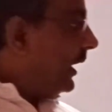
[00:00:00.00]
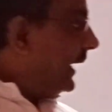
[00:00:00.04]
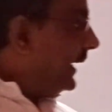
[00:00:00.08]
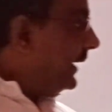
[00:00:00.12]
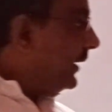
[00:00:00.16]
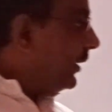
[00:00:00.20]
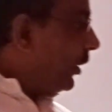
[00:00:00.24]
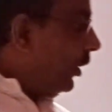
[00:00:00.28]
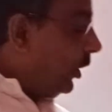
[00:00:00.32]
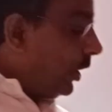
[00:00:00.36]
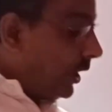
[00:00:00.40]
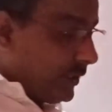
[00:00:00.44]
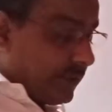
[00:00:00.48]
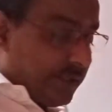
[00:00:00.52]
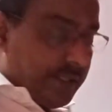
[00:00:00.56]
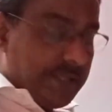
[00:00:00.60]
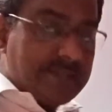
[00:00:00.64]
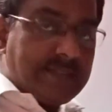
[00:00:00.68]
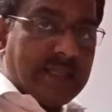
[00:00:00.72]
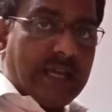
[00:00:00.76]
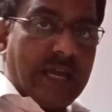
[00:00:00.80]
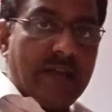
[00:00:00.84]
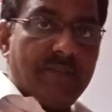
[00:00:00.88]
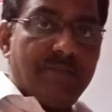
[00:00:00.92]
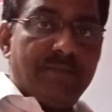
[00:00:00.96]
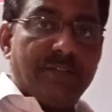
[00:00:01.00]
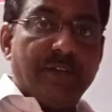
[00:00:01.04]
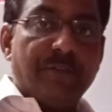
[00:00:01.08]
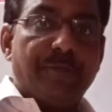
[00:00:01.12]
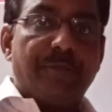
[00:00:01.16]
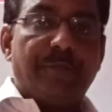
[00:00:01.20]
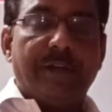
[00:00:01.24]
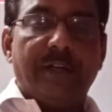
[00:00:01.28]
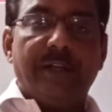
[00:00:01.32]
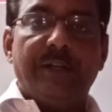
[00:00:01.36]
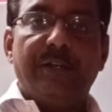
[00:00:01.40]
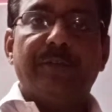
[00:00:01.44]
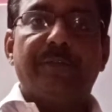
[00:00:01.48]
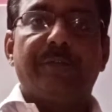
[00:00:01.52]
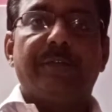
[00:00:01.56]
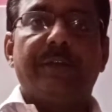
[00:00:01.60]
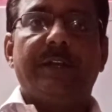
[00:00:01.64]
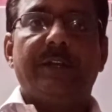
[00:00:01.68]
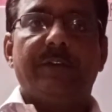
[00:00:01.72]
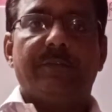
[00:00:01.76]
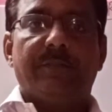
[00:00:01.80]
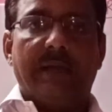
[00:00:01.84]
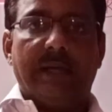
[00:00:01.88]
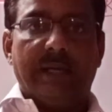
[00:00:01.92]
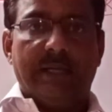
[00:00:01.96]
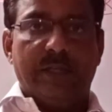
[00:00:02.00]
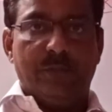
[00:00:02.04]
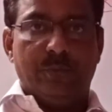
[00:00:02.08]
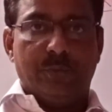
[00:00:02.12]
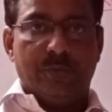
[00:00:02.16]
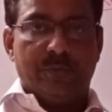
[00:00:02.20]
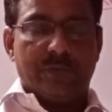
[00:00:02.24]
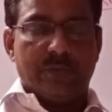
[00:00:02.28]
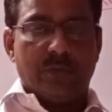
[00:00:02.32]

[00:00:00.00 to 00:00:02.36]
all these have different values.